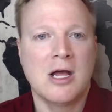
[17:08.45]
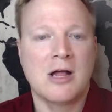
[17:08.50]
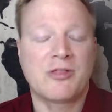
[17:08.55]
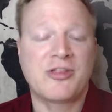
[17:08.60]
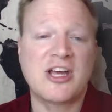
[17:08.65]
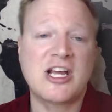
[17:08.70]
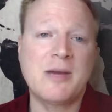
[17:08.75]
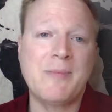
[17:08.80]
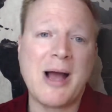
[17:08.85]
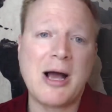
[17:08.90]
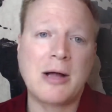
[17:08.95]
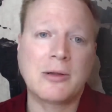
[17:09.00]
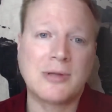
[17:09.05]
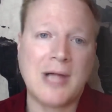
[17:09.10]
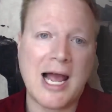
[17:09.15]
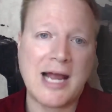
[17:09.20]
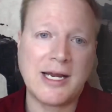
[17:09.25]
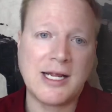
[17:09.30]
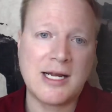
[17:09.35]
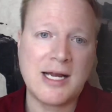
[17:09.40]
Think about
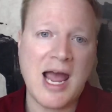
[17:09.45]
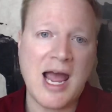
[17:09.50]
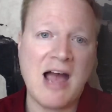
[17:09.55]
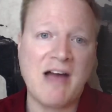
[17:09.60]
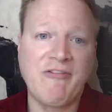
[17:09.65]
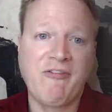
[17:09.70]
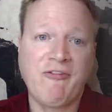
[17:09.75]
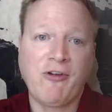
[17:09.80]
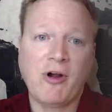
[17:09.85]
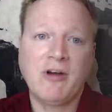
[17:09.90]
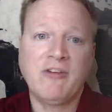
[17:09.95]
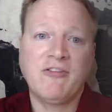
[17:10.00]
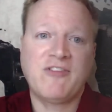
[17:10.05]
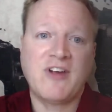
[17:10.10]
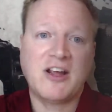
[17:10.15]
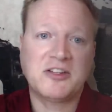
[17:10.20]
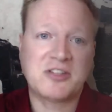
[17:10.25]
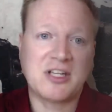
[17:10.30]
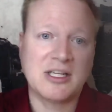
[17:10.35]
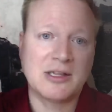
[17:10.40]
lighting, have
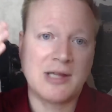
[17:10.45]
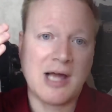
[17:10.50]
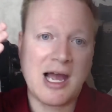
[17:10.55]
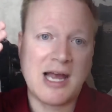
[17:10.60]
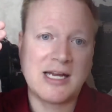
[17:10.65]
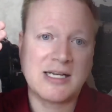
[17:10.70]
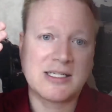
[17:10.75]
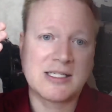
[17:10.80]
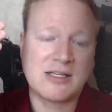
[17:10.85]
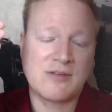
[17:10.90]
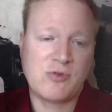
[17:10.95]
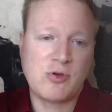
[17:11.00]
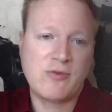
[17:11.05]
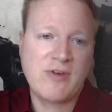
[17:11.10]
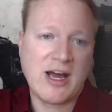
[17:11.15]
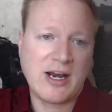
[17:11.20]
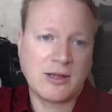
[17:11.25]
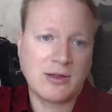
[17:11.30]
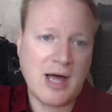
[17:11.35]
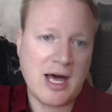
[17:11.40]
front-facing light. If you've
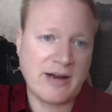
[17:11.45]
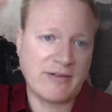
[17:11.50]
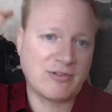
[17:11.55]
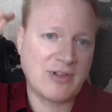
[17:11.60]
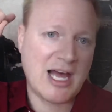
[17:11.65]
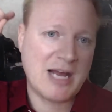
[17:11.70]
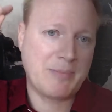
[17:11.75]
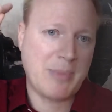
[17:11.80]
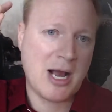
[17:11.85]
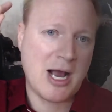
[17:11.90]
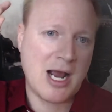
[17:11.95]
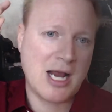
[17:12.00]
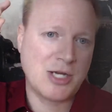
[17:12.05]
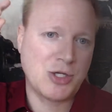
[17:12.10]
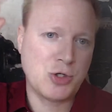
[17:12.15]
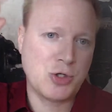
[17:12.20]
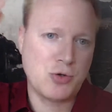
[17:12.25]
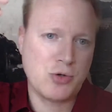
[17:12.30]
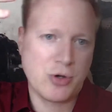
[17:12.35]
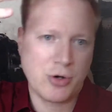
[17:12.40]
got a lot of light behind
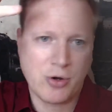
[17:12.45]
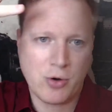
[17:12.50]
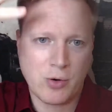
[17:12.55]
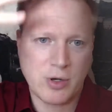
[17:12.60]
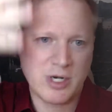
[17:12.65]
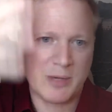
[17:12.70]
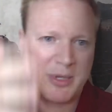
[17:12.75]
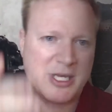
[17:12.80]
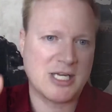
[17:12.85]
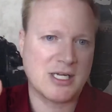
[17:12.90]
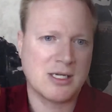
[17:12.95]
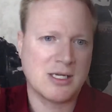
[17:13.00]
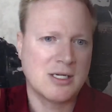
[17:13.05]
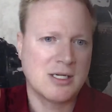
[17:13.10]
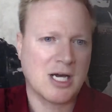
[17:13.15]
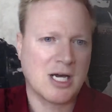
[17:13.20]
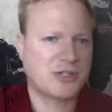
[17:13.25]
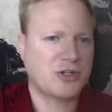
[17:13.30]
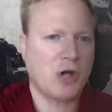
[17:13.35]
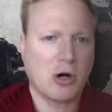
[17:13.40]
you, you're going to be a
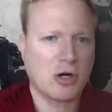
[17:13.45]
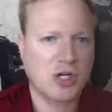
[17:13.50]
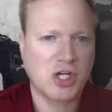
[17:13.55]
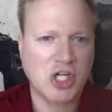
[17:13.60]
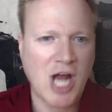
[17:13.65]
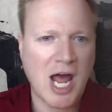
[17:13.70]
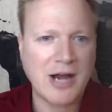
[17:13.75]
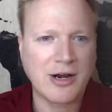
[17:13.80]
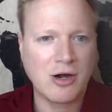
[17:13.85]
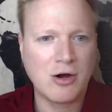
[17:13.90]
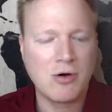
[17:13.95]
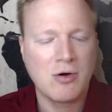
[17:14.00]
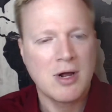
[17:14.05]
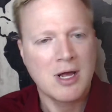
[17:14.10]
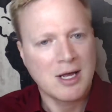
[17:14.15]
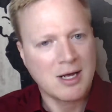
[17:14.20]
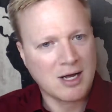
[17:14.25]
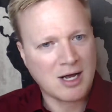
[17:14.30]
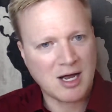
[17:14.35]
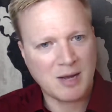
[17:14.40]
dark shadow.
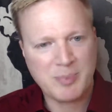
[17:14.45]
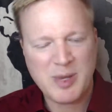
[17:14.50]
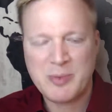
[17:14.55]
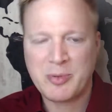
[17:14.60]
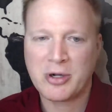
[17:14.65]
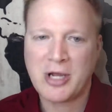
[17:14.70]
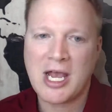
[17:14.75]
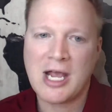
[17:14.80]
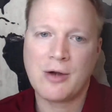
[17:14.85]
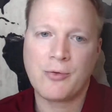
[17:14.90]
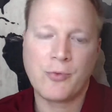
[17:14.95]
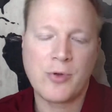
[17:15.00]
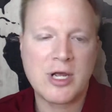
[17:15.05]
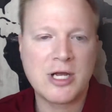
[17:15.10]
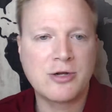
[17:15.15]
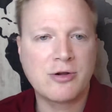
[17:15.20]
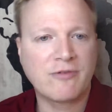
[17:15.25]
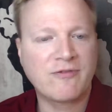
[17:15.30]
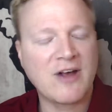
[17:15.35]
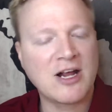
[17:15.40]
People can't read
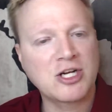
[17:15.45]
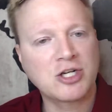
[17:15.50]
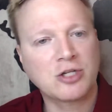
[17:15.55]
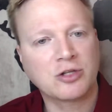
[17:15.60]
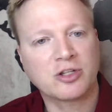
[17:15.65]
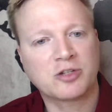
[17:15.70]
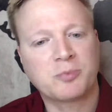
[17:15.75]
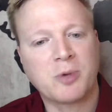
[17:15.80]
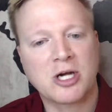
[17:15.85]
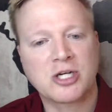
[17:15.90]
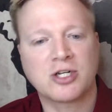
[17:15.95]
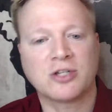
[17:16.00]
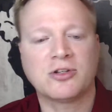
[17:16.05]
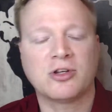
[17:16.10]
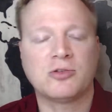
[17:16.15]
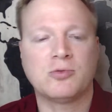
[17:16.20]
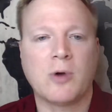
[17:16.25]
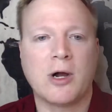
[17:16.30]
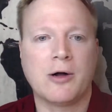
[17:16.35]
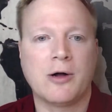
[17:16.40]
your facial expressions
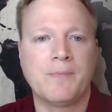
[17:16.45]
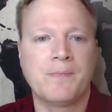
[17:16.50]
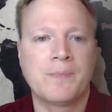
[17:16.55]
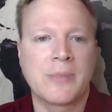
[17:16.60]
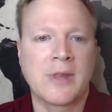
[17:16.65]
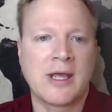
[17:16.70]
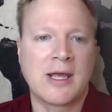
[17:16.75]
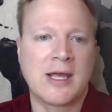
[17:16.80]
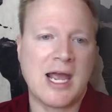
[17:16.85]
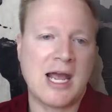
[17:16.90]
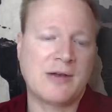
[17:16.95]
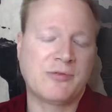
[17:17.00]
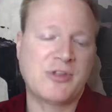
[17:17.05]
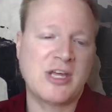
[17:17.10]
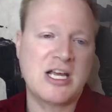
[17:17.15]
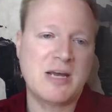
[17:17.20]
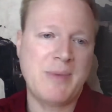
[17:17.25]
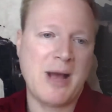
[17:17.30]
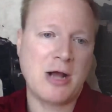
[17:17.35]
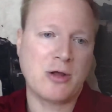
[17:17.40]
as well. And
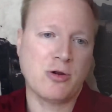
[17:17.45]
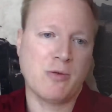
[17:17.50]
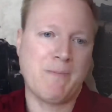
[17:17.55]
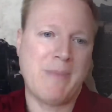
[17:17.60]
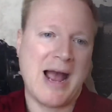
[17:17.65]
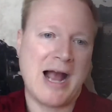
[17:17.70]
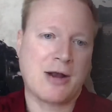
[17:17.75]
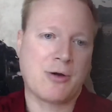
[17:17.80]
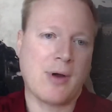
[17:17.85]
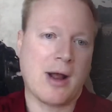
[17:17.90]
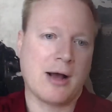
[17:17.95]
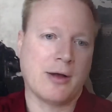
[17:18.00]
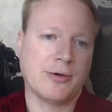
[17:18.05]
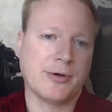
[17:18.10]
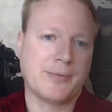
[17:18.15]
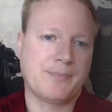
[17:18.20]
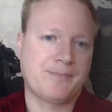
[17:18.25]
think about your background.